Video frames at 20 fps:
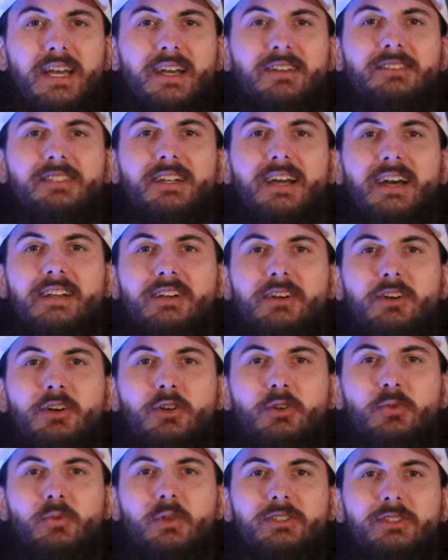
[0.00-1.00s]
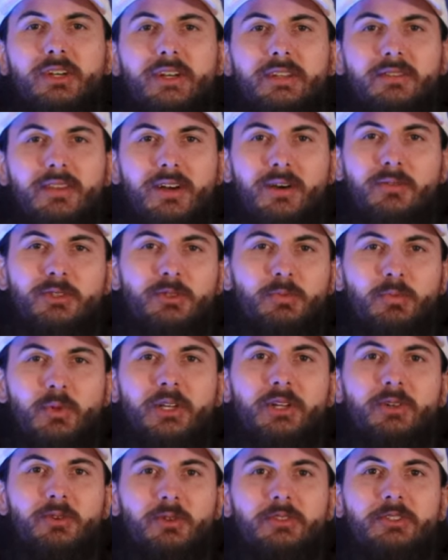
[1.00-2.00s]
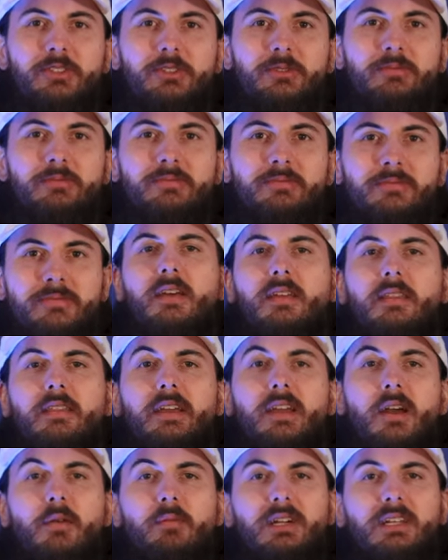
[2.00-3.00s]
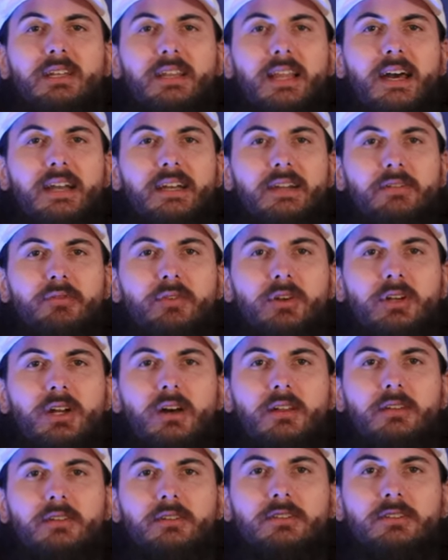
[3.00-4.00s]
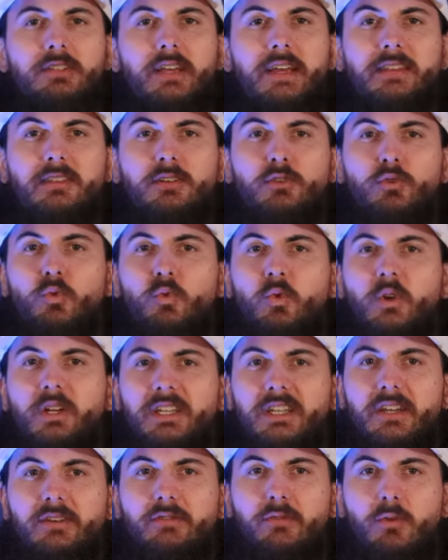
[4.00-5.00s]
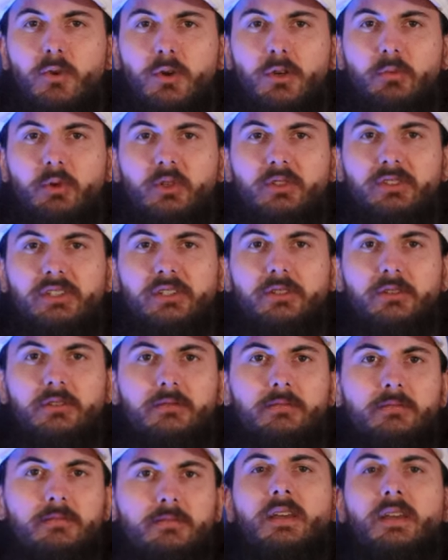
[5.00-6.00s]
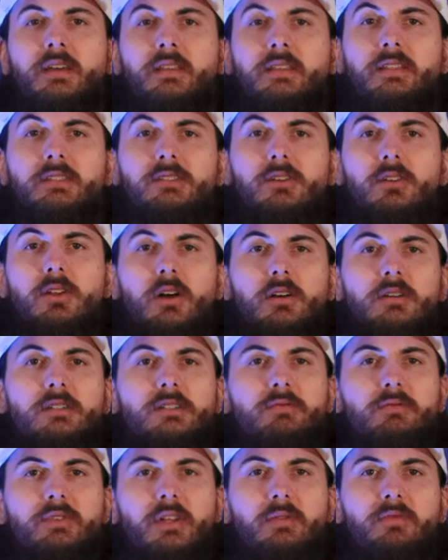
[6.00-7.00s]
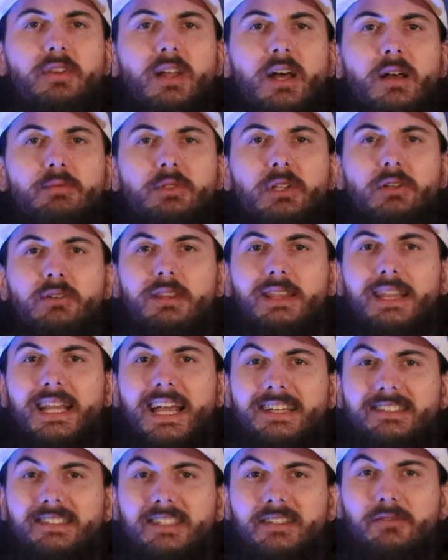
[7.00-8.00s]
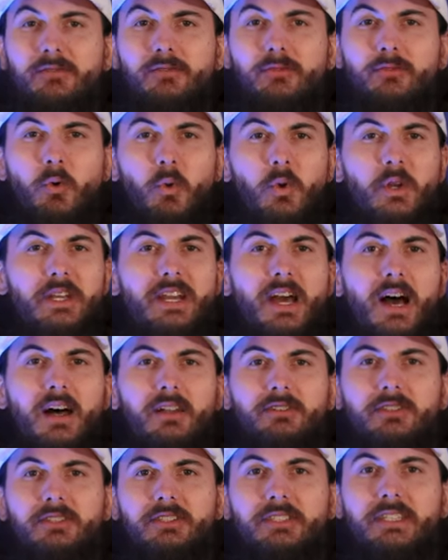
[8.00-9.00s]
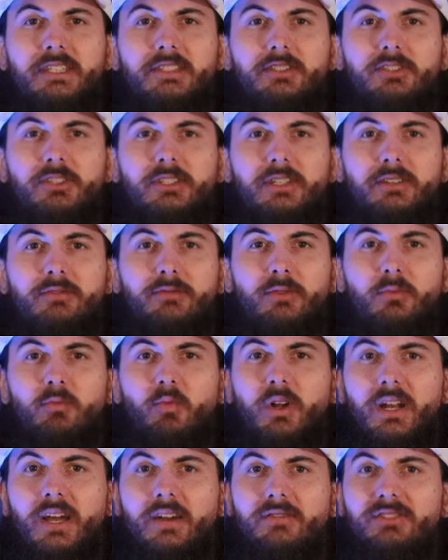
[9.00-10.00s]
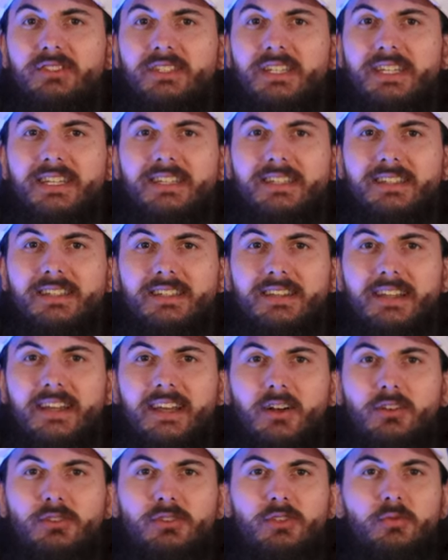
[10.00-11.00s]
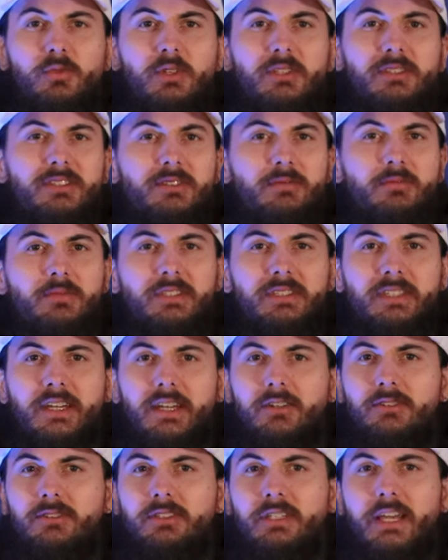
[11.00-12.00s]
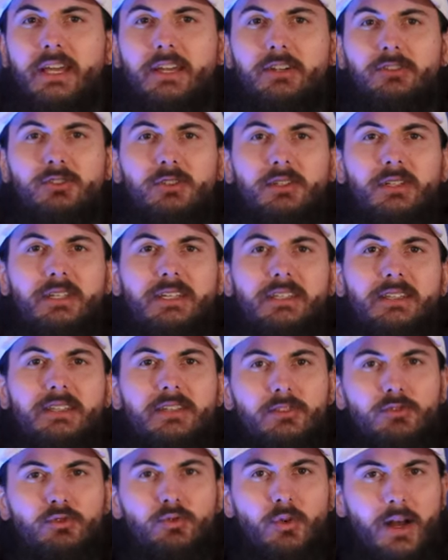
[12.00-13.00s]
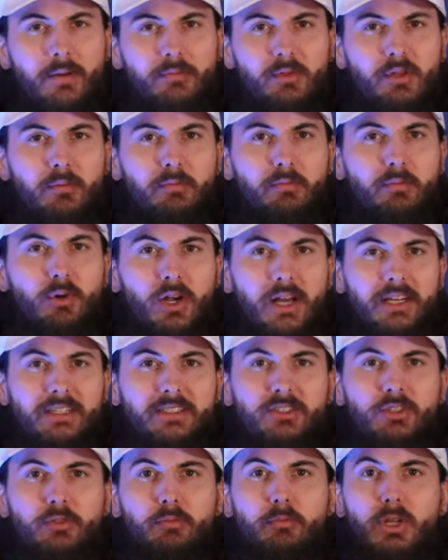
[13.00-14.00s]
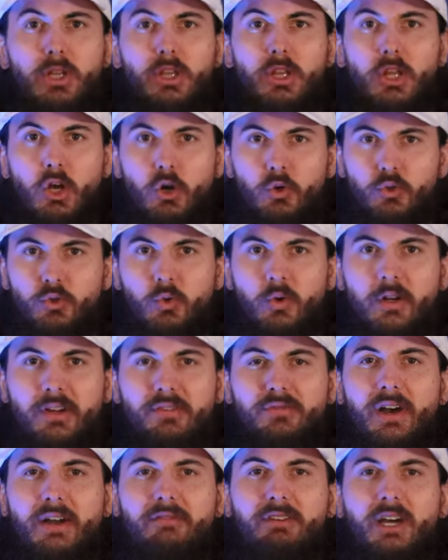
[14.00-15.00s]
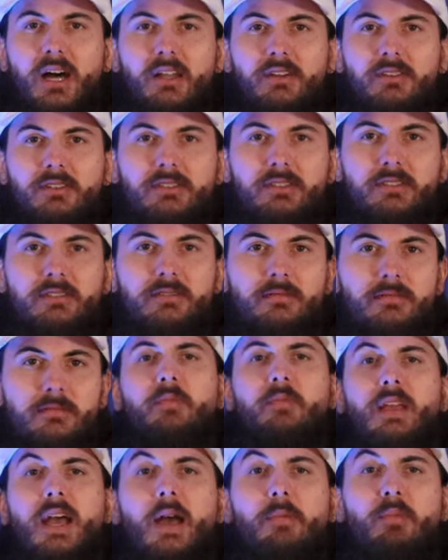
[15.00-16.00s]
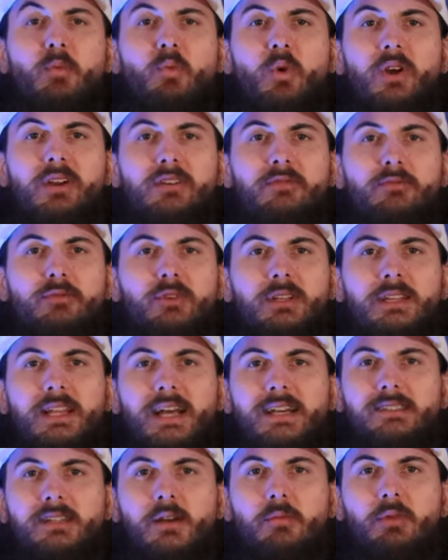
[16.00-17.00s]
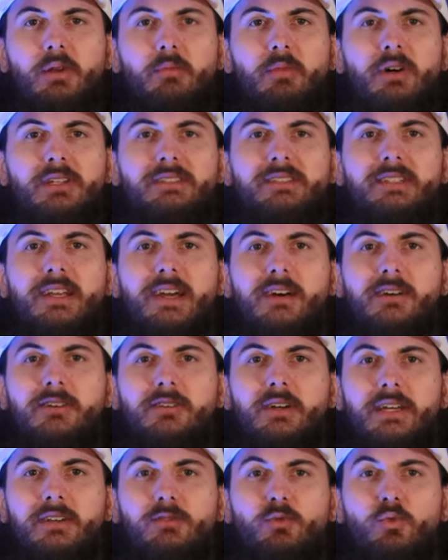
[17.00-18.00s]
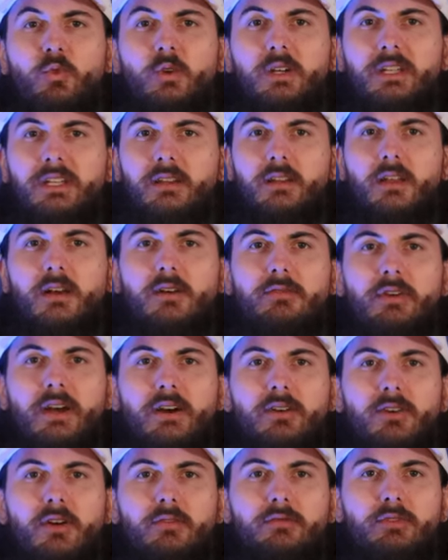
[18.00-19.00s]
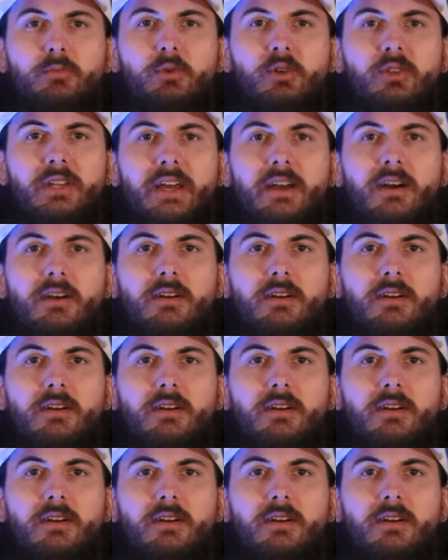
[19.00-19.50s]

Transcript: towns in Idaho, which I thought was pretty cool too. They come in a lot of different colors and they're really affordable too. These clogs and flip-flops are less than $40 each, and from what I've seen, they also run some sales occasionally that drop the price to below $25. I've been wearing them for the last couple of months now and really love how comfortable they